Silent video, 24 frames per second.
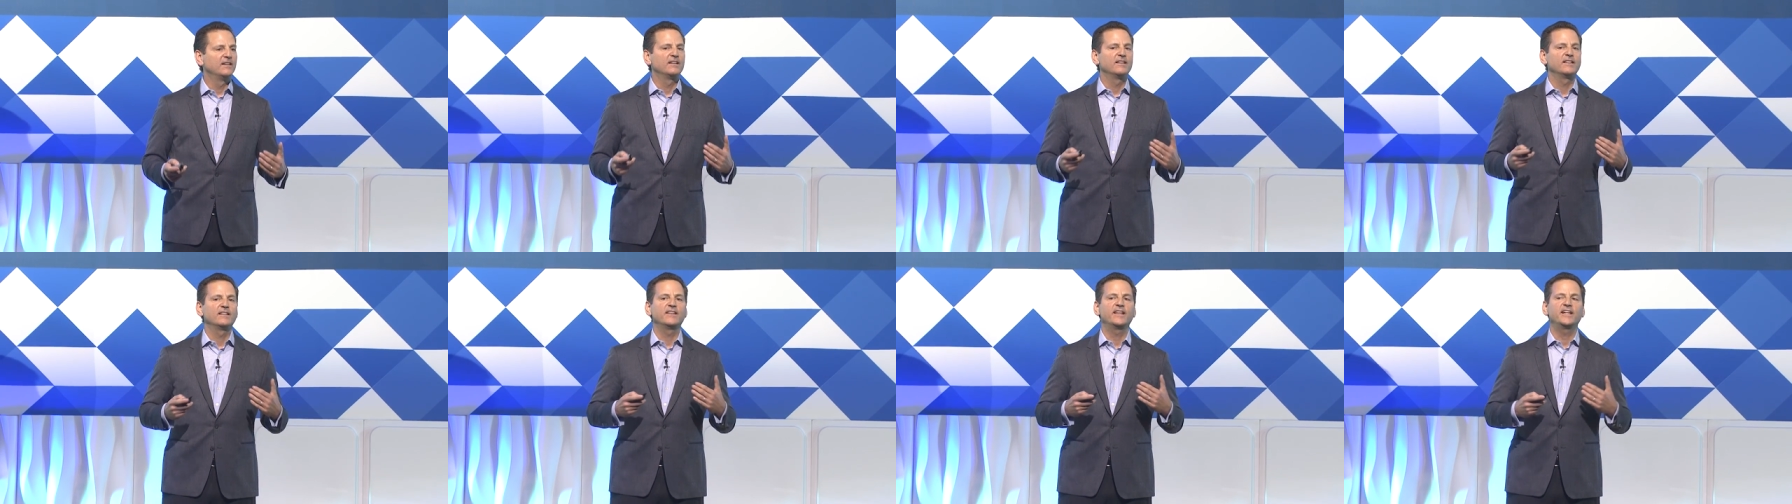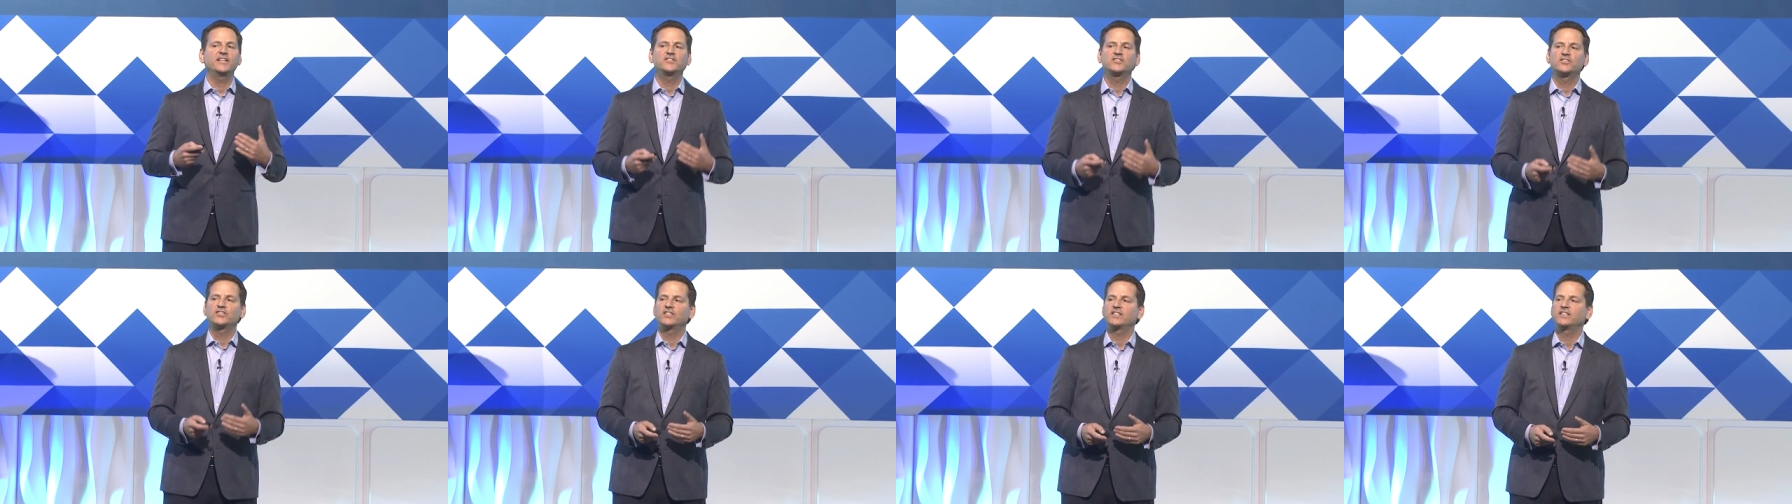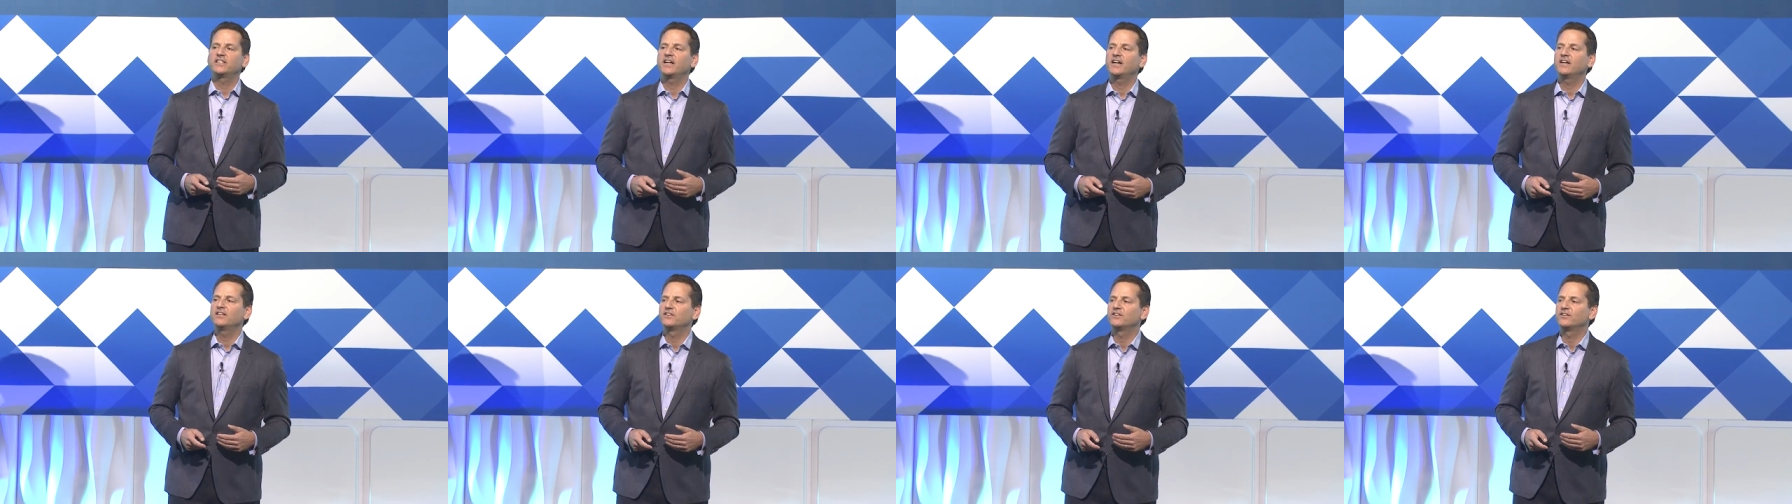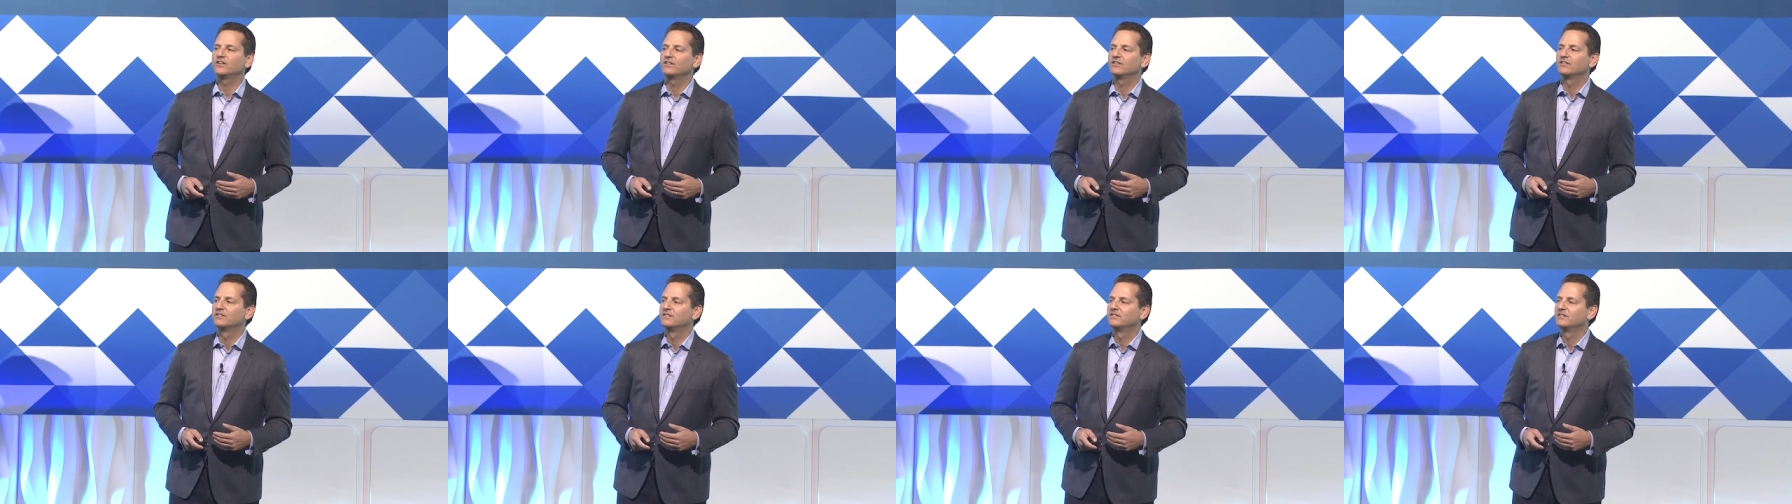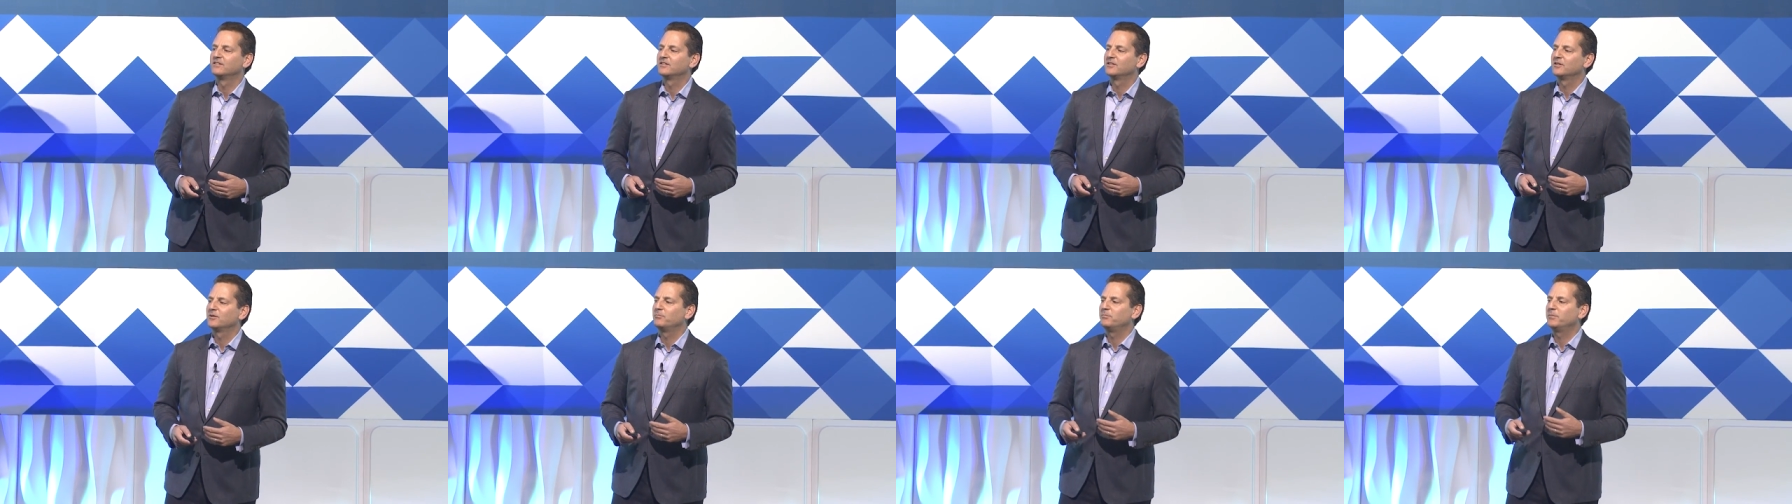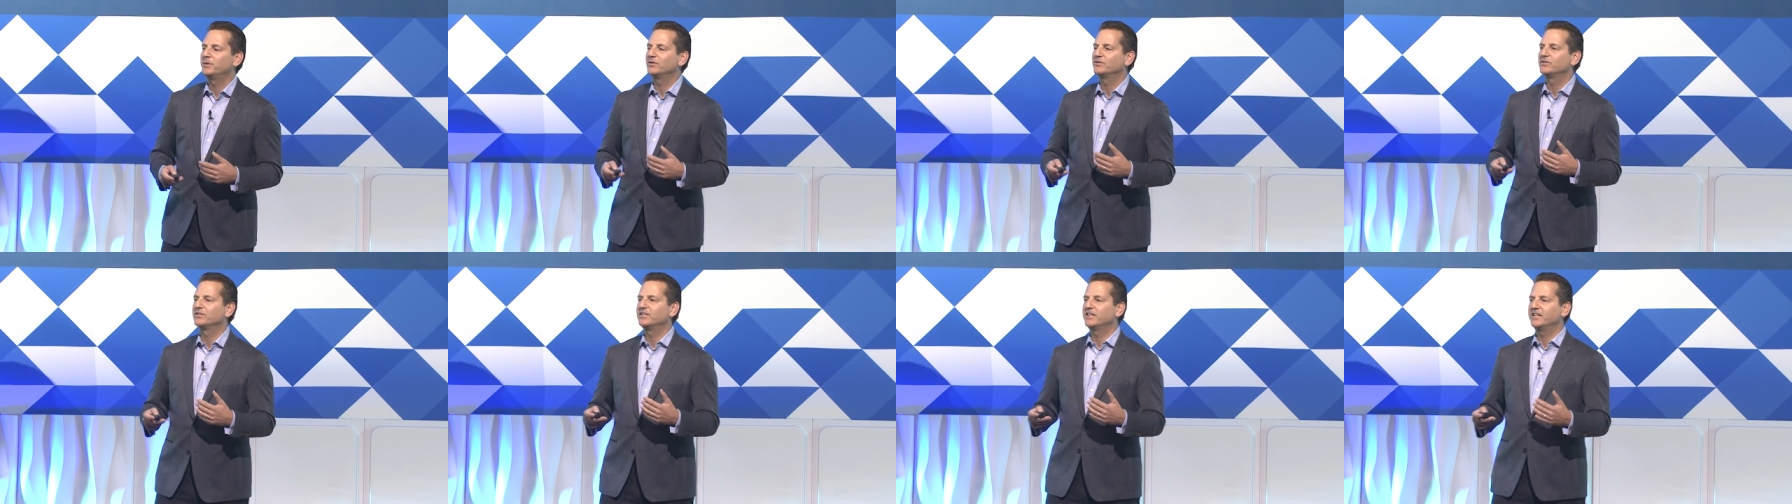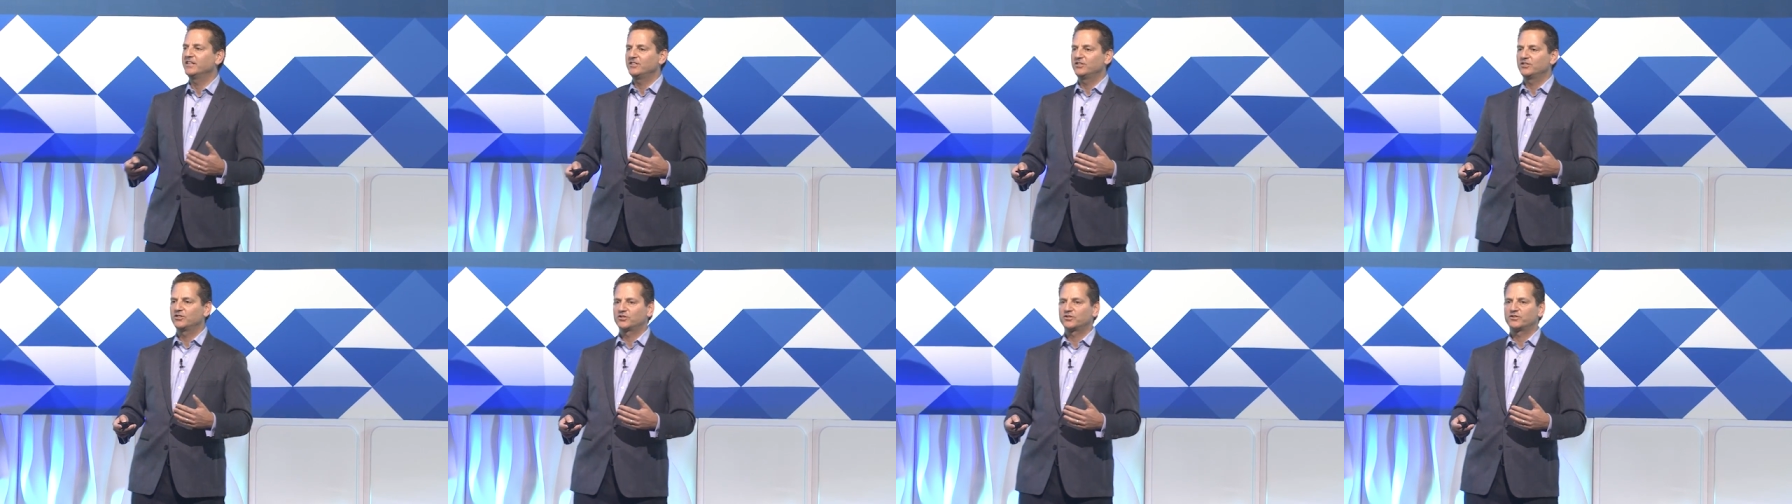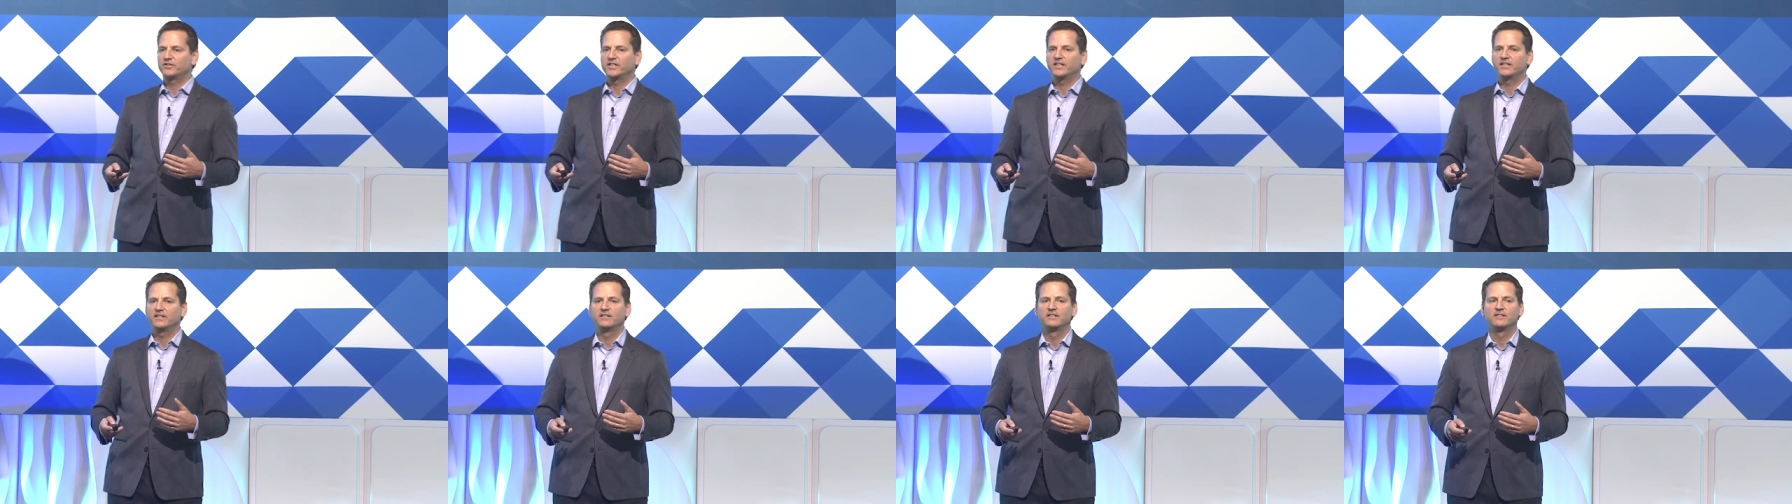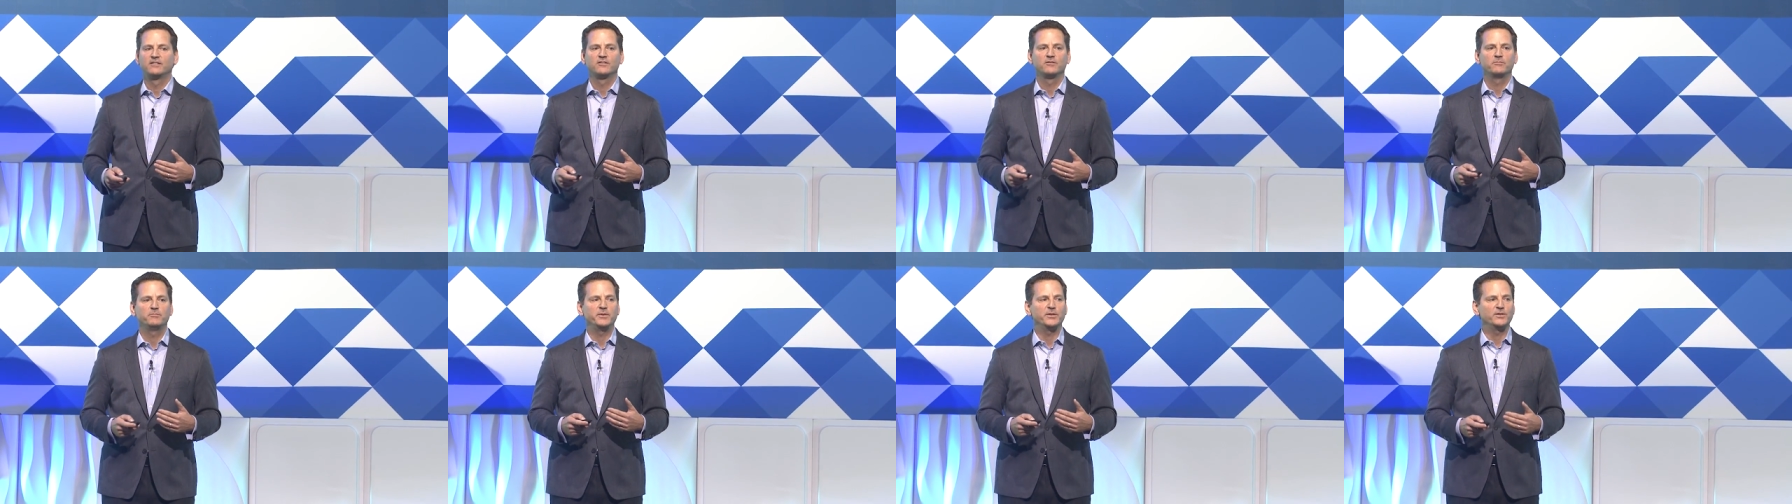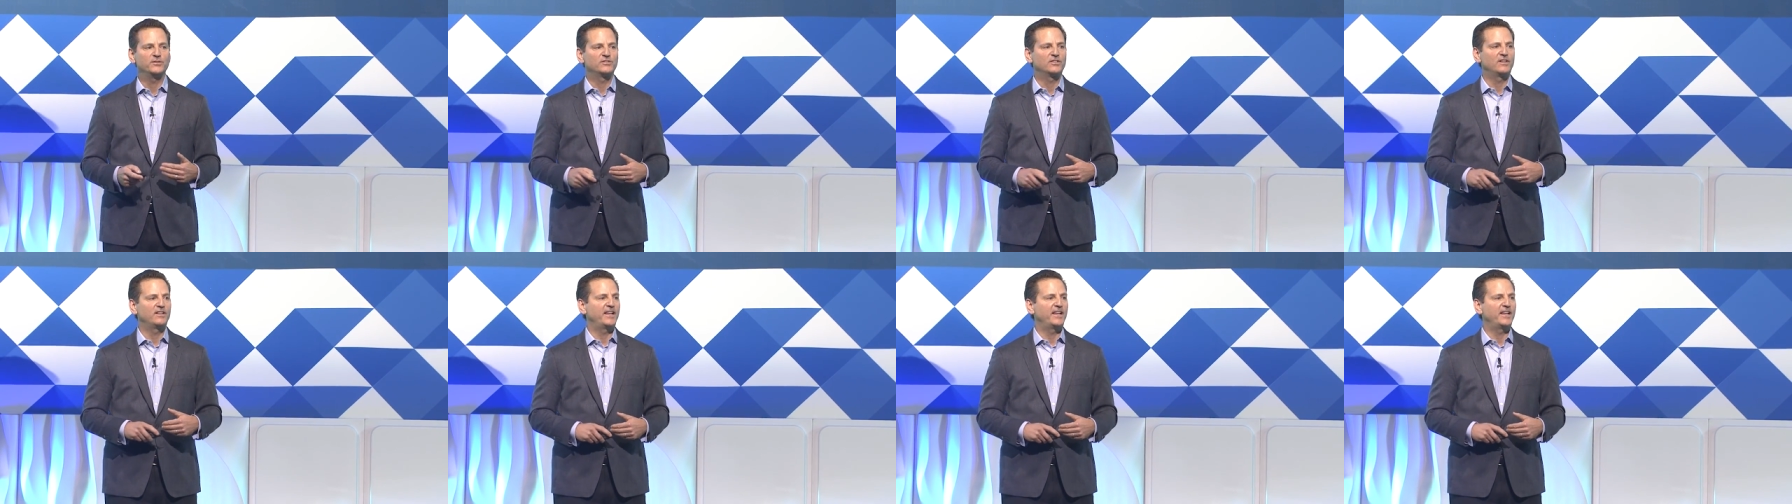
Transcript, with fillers: Let's together build an industry built to